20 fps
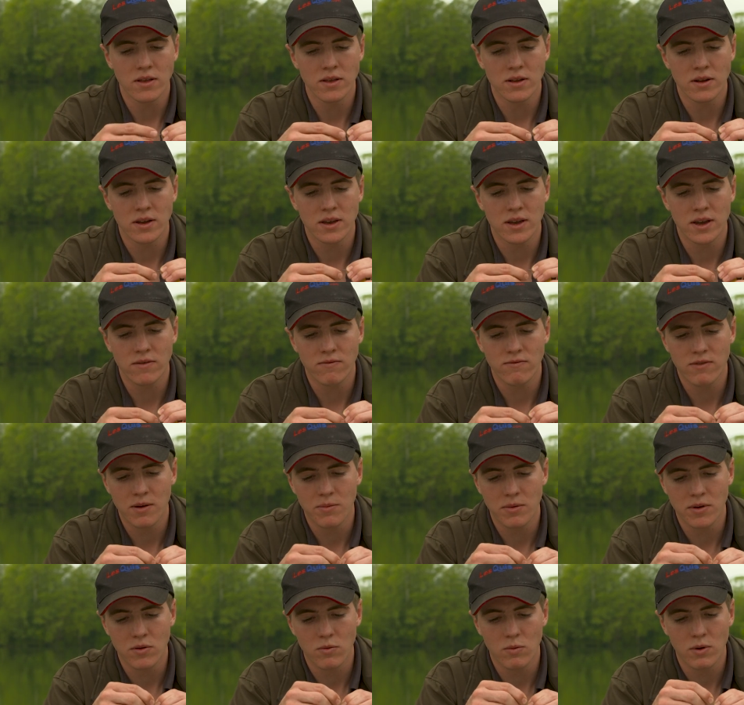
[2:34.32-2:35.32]
And again,
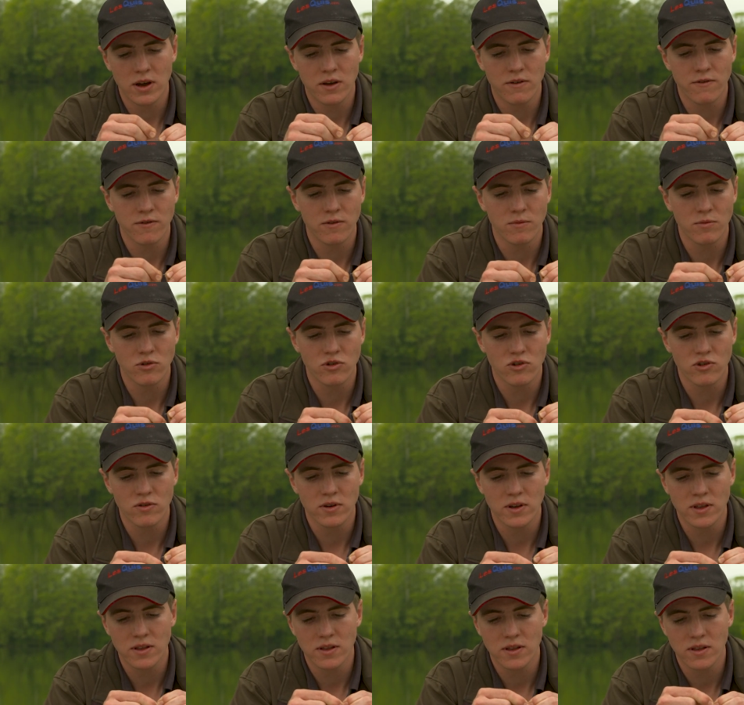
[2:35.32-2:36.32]
wrapping away from the
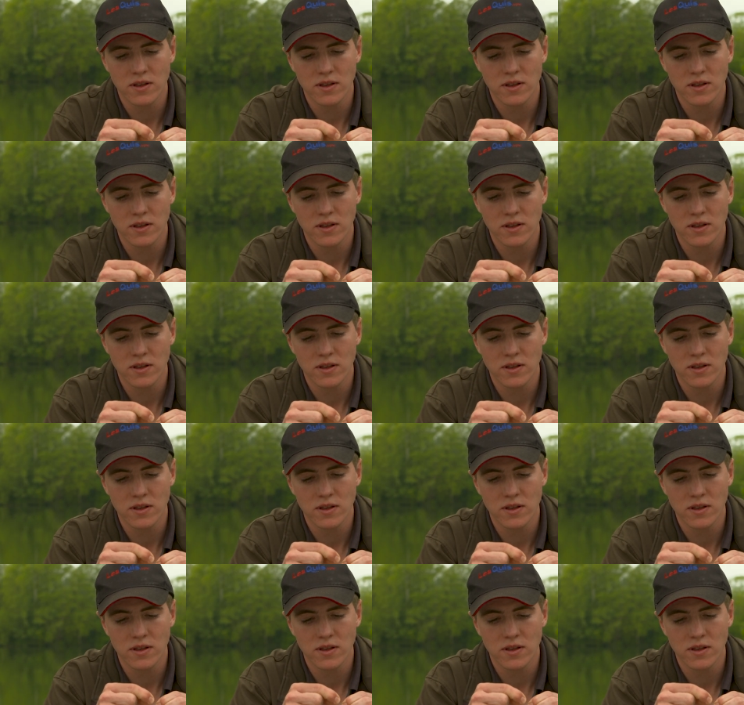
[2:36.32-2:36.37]
join.